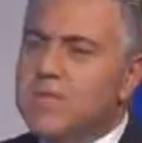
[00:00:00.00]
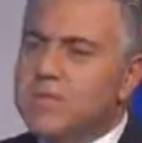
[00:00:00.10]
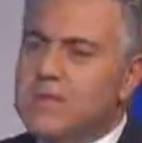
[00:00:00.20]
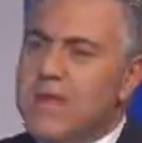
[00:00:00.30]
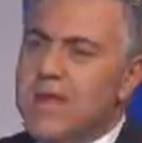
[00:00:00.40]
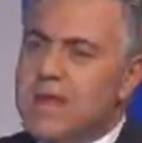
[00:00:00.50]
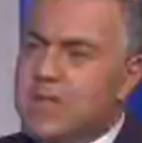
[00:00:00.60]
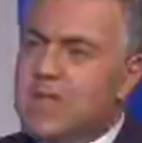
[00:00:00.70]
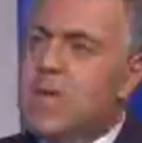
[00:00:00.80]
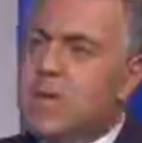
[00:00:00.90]
is to lay down
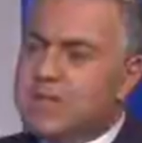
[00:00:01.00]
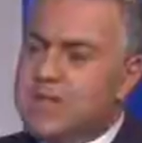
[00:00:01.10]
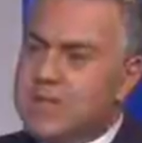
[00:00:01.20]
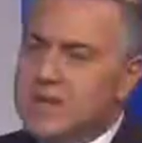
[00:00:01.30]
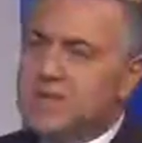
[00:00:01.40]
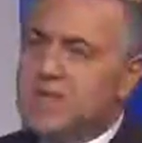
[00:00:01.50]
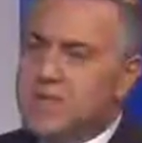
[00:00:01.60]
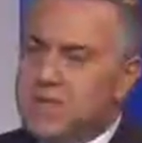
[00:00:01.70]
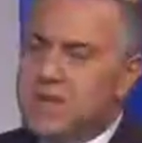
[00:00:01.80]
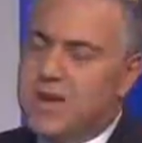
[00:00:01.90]
the policy that is good
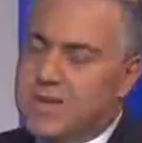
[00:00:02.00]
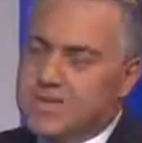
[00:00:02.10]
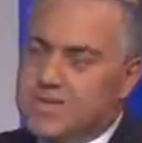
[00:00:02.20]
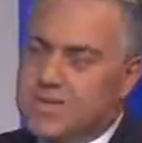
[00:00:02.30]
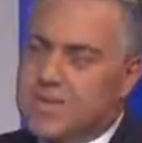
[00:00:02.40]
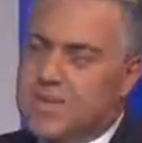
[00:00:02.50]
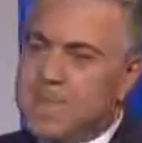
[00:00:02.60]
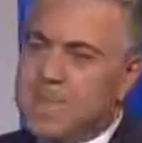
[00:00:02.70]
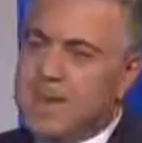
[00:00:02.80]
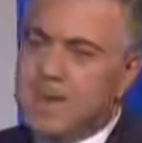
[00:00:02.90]
for the nation.
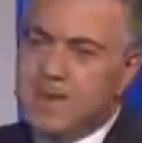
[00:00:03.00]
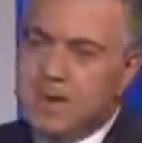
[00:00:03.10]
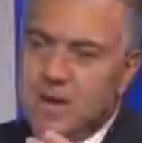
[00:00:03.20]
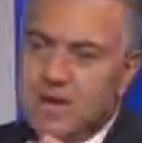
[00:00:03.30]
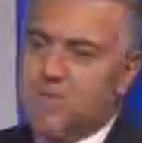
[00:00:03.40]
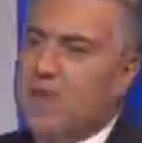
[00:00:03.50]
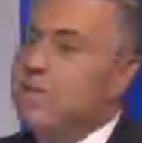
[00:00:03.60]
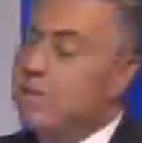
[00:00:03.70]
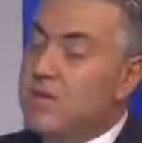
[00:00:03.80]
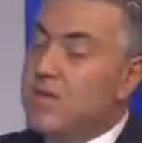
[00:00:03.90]
Now, if
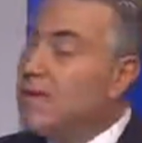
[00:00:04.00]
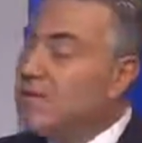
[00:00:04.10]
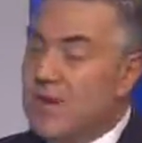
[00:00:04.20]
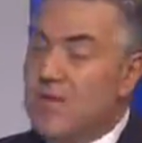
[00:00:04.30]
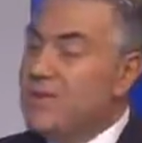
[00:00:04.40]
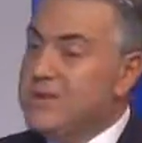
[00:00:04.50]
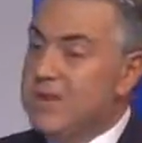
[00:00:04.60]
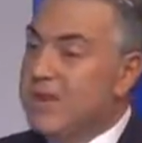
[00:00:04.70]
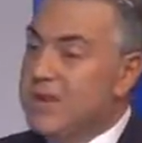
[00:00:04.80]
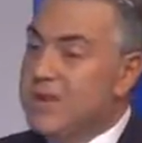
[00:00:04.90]
Labor and the Greens don't want to
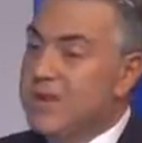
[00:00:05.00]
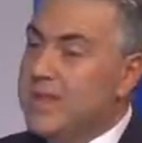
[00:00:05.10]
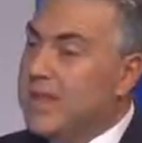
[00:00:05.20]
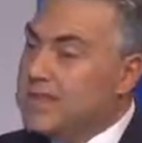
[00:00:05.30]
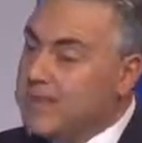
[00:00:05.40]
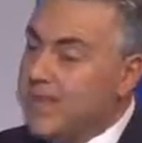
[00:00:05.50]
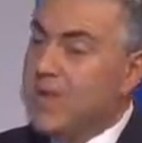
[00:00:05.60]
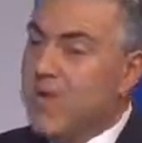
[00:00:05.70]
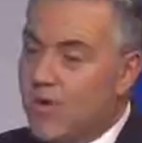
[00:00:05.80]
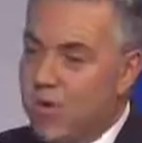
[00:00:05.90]
support that, that's their
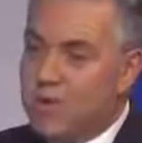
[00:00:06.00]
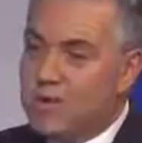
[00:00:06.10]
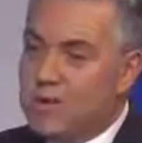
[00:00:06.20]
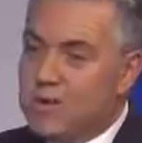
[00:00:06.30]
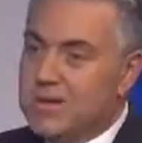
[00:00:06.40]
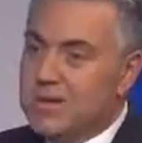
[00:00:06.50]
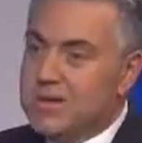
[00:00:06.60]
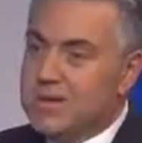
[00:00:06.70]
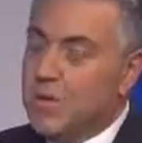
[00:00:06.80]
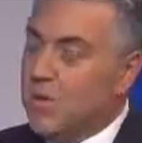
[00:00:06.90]
call.
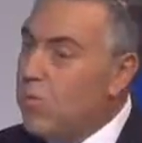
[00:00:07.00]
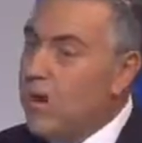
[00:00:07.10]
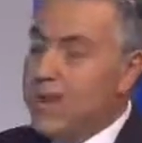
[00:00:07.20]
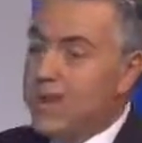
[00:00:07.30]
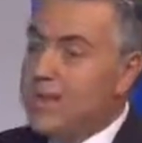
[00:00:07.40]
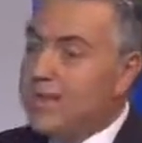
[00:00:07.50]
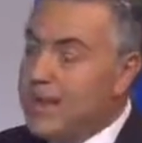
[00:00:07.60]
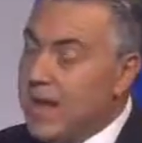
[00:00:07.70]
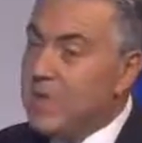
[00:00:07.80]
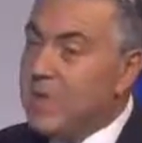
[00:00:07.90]
But already, the
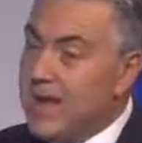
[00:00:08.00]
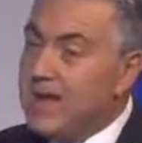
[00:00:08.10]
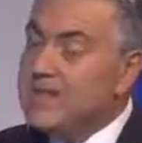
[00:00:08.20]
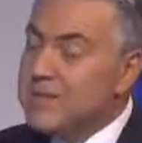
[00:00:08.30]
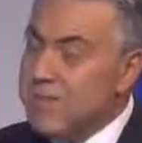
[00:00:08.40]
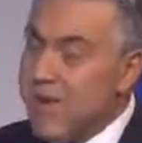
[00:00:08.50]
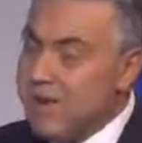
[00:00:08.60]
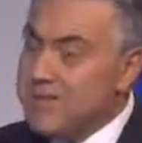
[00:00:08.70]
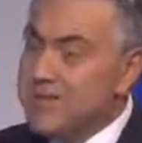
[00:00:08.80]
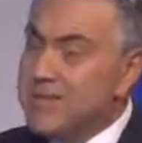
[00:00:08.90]
Labor Party is
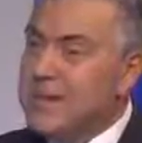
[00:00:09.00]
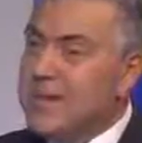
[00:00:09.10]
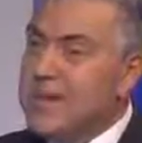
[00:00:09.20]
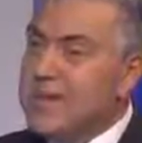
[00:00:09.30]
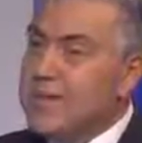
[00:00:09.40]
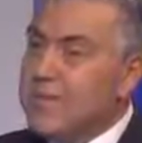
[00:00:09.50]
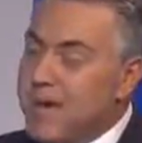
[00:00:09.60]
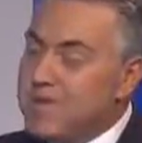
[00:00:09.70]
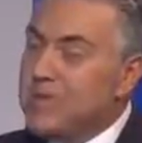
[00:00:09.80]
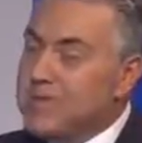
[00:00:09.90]
opposing
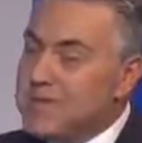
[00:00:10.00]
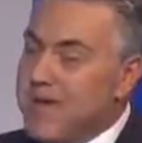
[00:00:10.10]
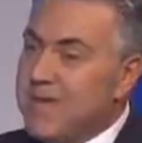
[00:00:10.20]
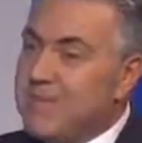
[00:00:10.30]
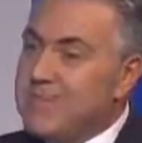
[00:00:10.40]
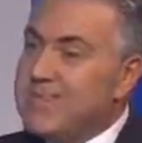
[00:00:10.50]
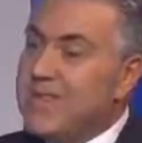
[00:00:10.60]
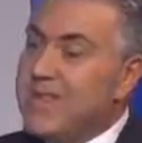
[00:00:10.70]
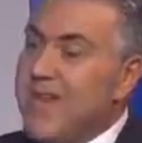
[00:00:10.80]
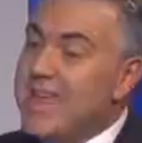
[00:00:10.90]
budget savings
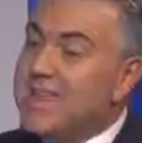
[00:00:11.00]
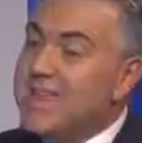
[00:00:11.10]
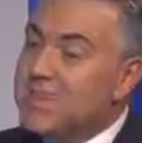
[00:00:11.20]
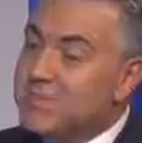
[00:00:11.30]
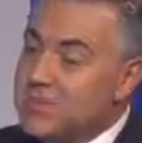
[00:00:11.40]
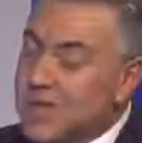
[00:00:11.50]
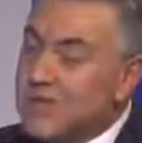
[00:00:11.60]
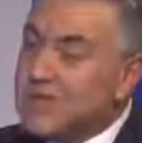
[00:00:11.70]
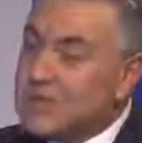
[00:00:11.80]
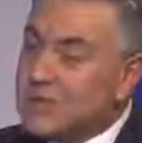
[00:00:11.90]
that they
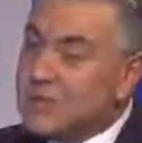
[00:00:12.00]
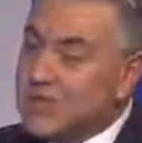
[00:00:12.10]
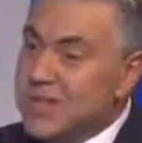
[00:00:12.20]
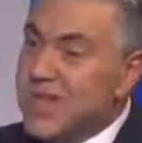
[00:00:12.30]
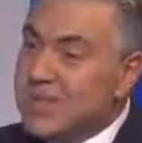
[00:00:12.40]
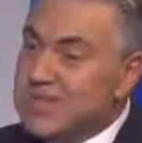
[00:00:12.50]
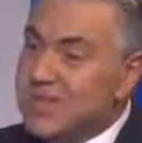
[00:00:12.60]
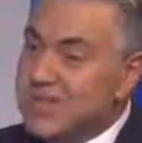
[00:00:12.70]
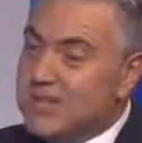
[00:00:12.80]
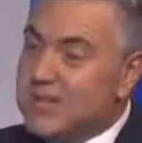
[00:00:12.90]
themselves took to the last
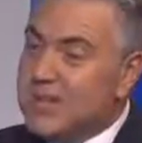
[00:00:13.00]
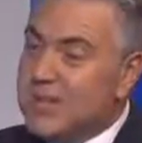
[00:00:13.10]
election.